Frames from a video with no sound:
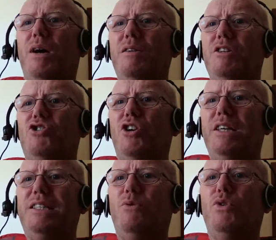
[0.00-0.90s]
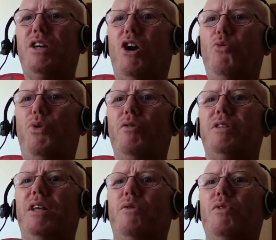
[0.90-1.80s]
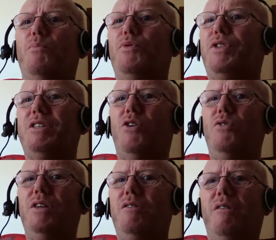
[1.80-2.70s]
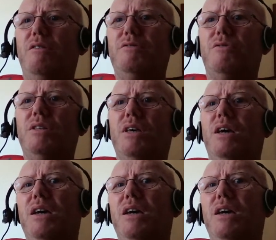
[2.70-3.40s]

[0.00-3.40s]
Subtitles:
I'm going to try and see what the GoPro's like but the Sony, you can't do it.